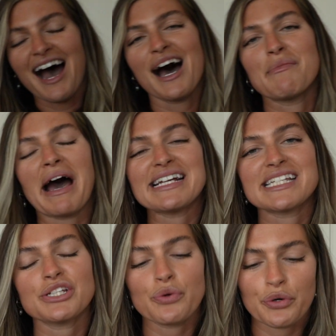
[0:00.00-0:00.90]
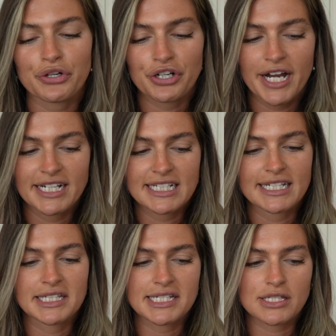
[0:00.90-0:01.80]
I didn't order
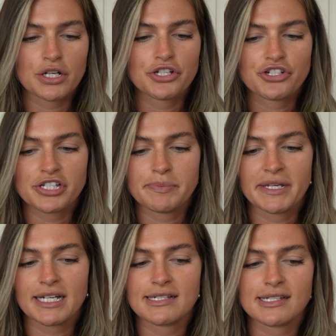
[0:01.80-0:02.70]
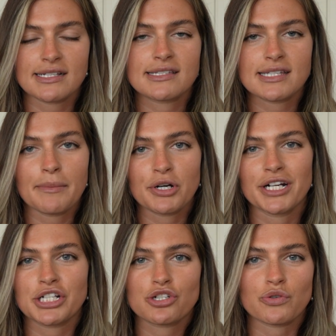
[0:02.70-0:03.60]
any this launch just because it's summer,
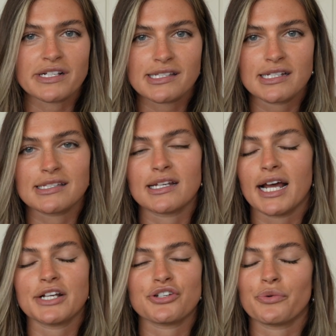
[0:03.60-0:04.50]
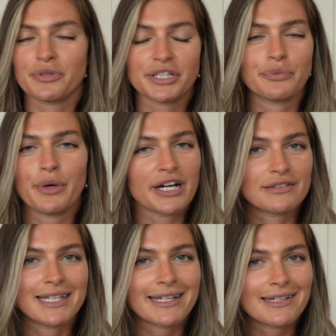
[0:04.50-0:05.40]
it's short season. I don't really wear
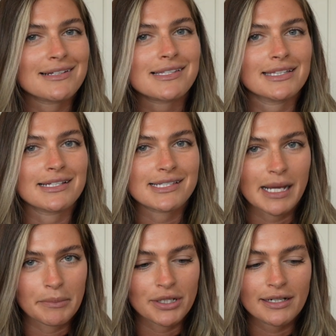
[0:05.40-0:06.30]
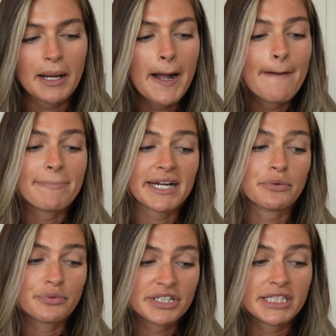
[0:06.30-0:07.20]
leggings in the summer, but I
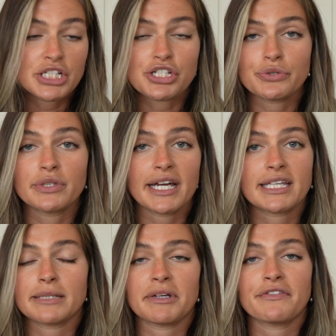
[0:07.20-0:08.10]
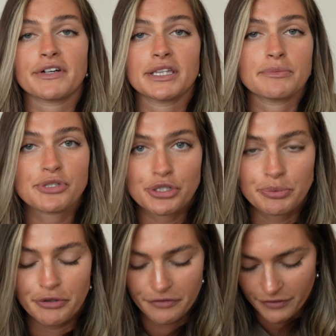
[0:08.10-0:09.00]
really do like them. I find them
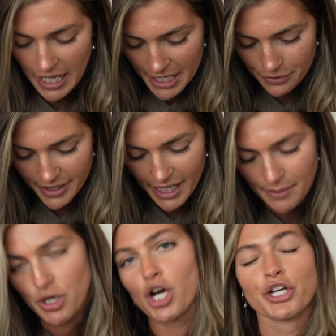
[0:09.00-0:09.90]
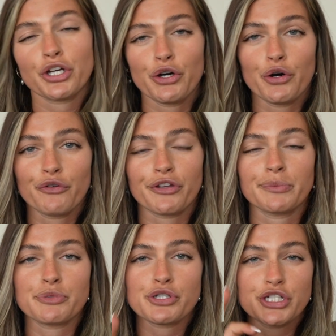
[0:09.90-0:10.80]
super flattering. I'm not gonna go over
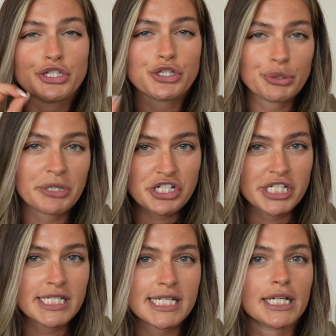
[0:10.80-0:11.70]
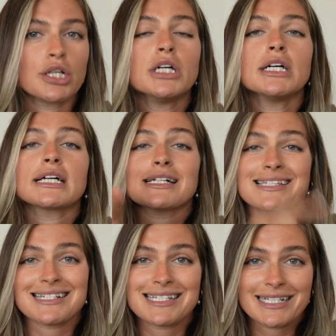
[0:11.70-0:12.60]
them in too much detail because
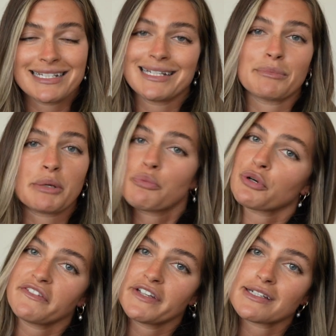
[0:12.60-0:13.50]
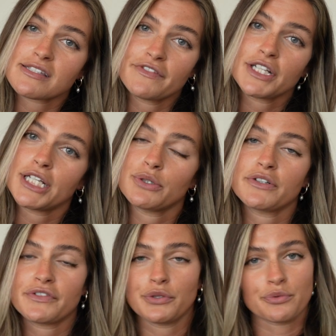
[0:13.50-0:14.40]
I did in my previous video
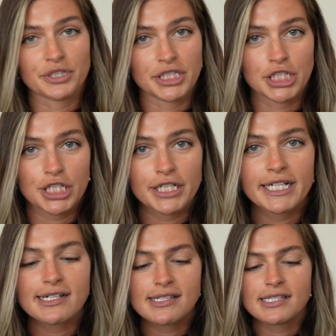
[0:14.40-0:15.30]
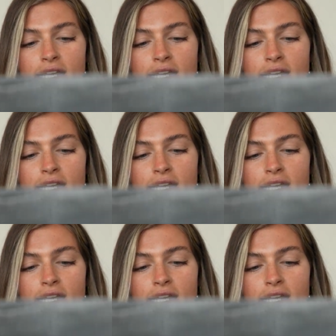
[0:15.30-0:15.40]
if you're really curious,